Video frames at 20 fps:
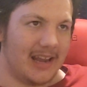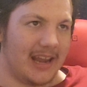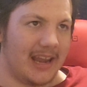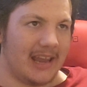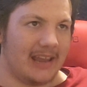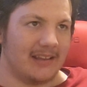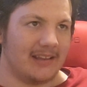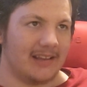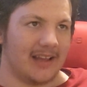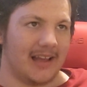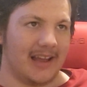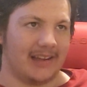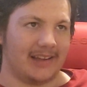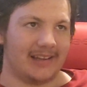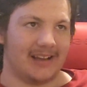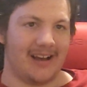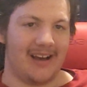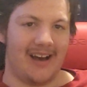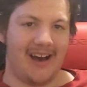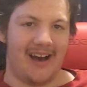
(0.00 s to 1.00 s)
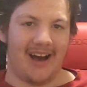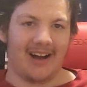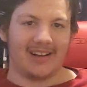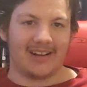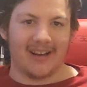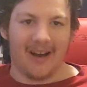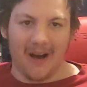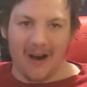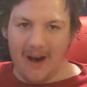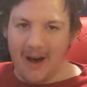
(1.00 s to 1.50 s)
in like a
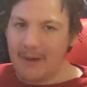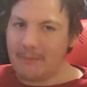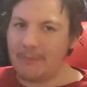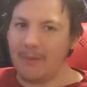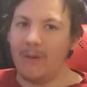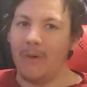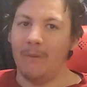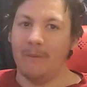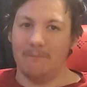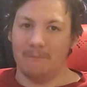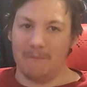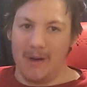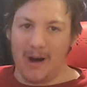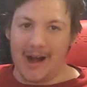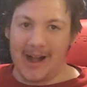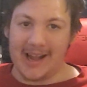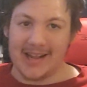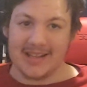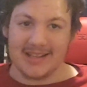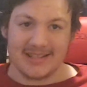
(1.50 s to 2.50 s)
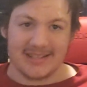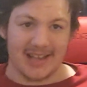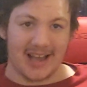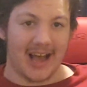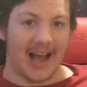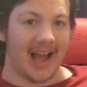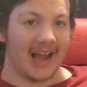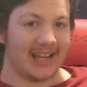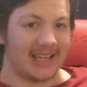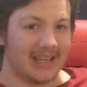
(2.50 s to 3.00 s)
couple months.
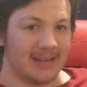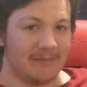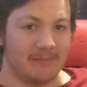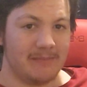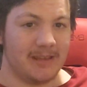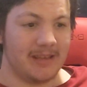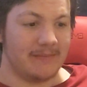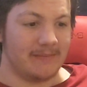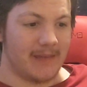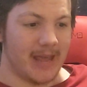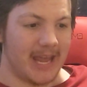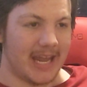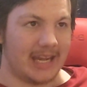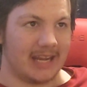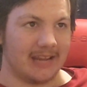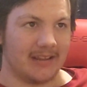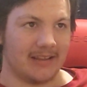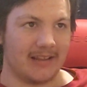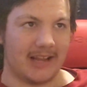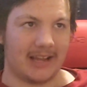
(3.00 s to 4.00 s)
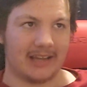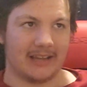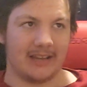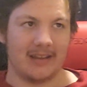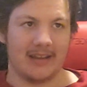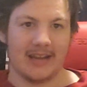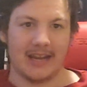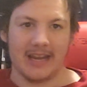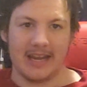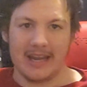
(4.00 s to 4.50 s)
I can be make like
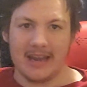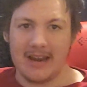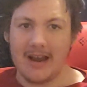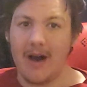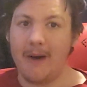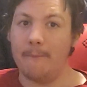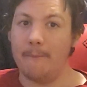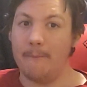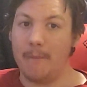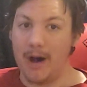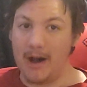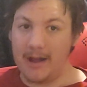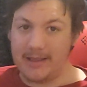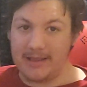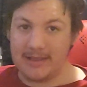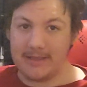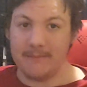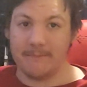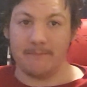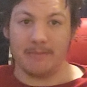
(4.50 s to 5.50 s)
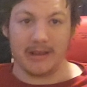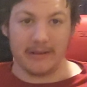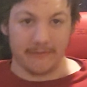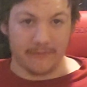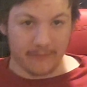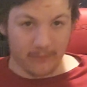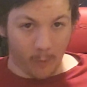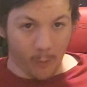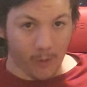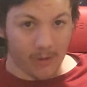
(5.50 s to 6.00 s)
in a month
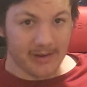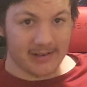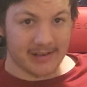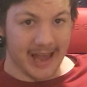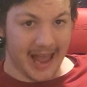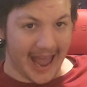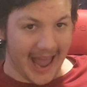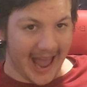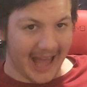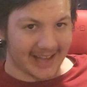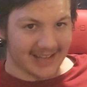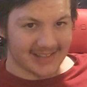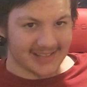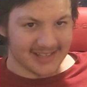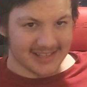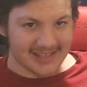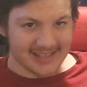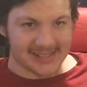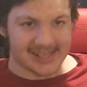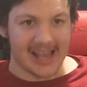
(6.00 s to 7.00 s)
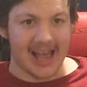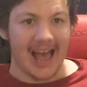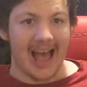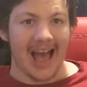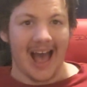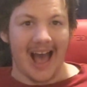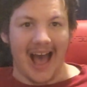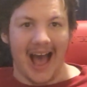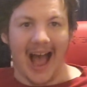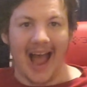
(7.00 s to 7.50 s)
before taxes,
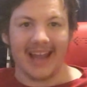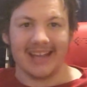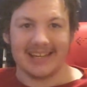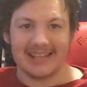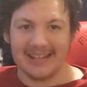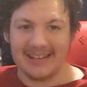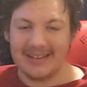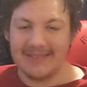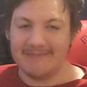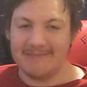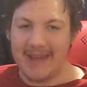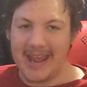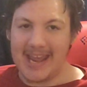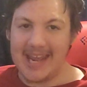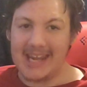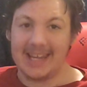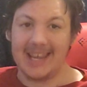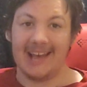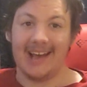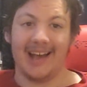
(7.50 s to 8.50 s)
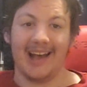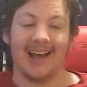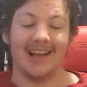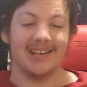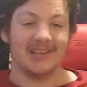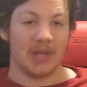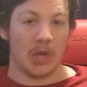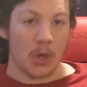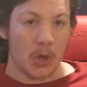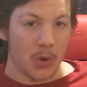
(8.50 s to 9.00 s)
I can make
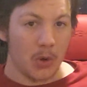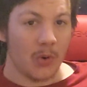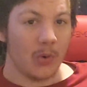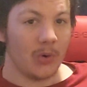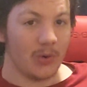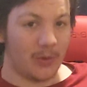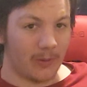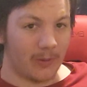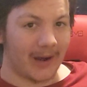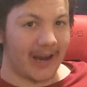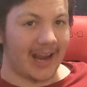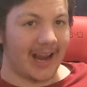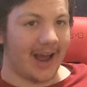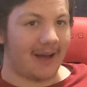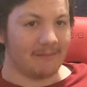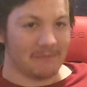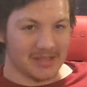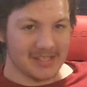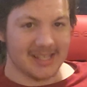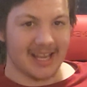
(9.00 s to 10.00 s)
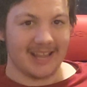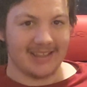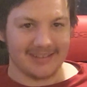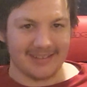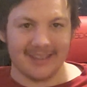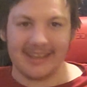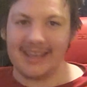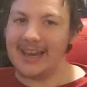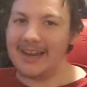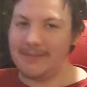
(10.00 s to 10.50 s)
$2,000. I'm
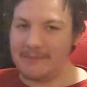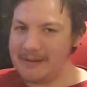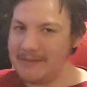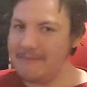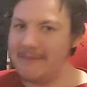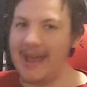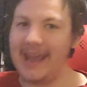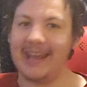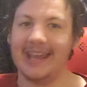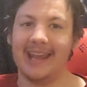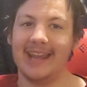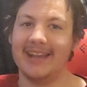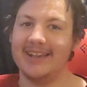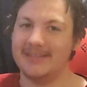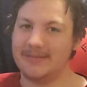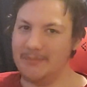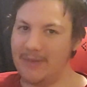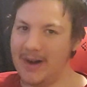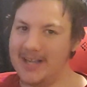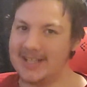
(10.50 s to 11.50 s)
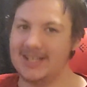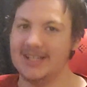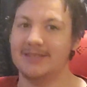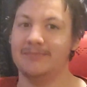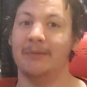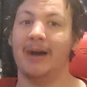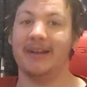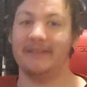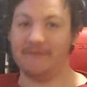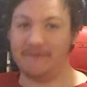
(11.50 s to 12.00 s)
essentially gonna be making as much
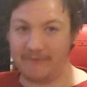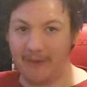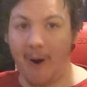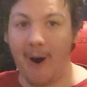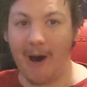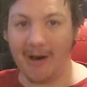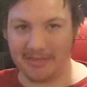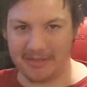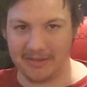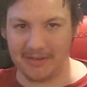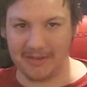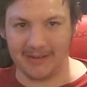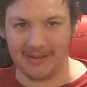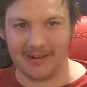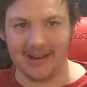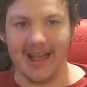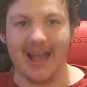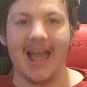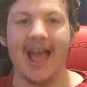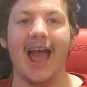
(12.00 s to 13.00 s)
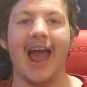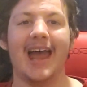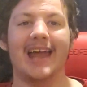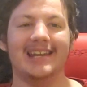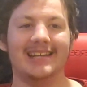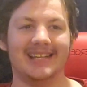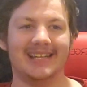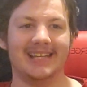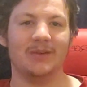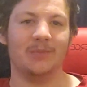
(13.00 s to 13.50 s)
as my father,
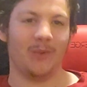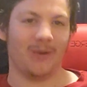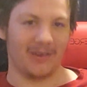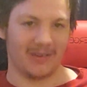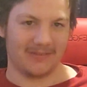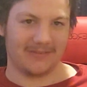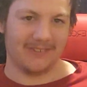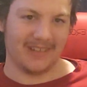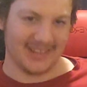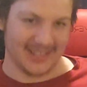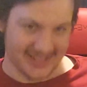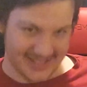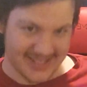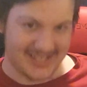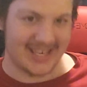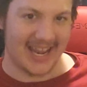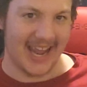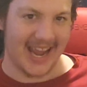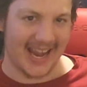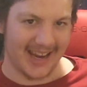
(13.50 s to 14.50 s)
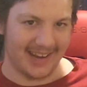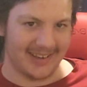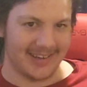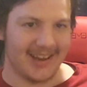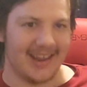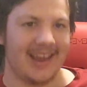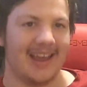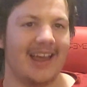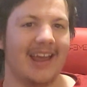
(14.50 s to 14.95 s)
and he works for the state